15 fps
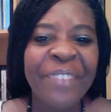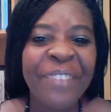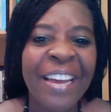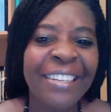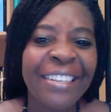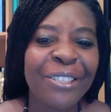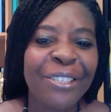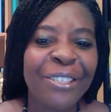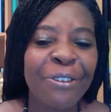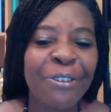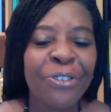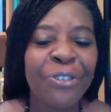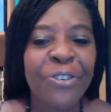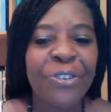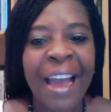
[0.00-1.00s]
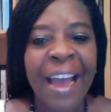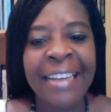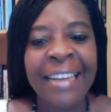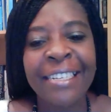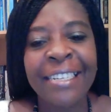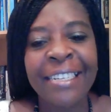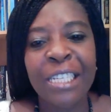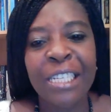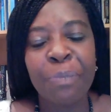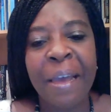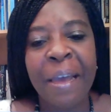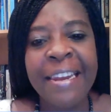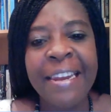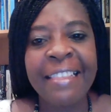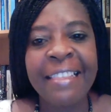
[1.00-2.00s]
That is so true. And just
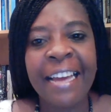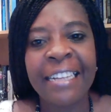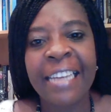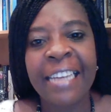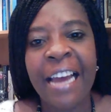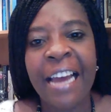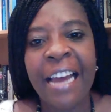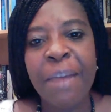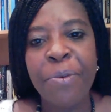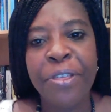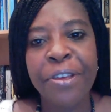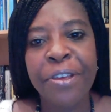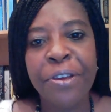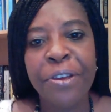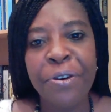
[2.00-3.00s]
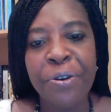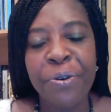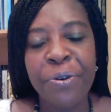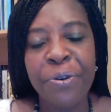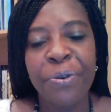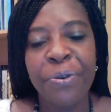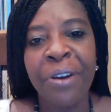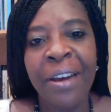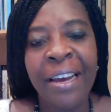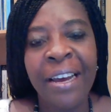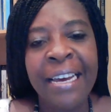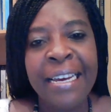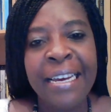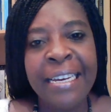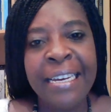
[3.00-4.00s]
spending that time with you
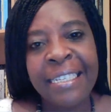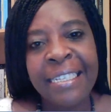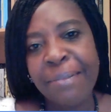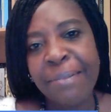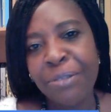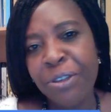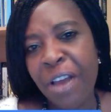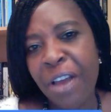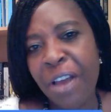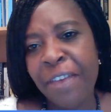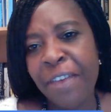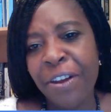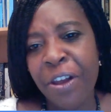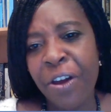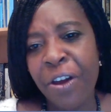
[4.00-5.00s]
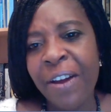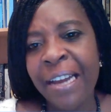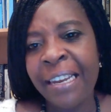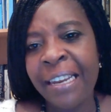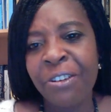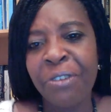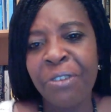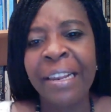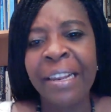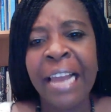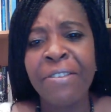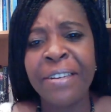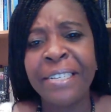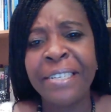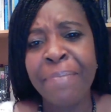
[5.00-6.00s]
seems to have given her a lot of
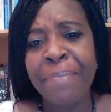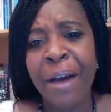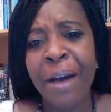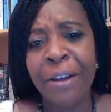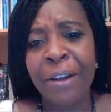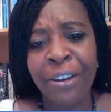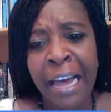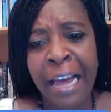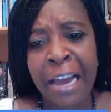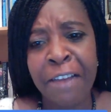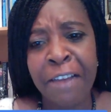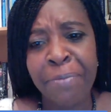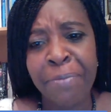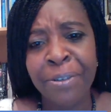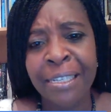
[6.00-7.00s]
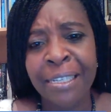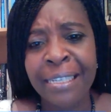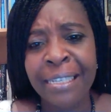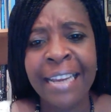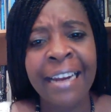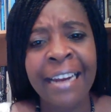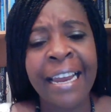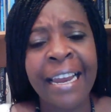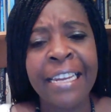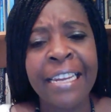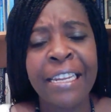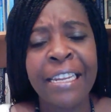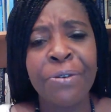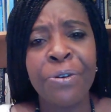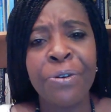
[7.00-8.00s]
clarity about her life, because this is a young
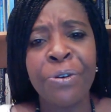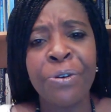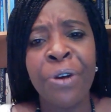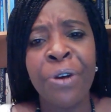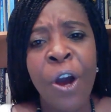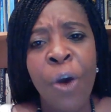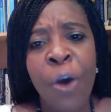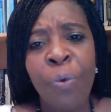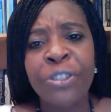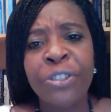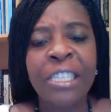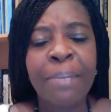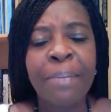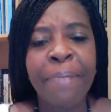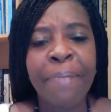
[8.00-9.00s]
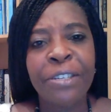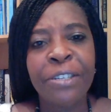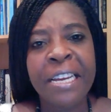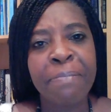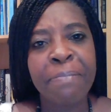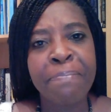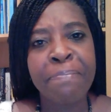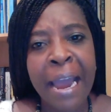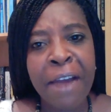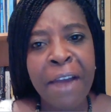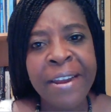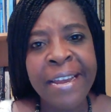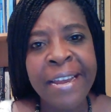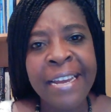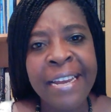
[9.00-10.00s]
lady who was just about to get
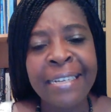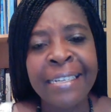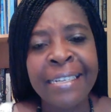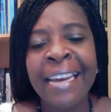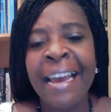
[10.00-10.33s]
married.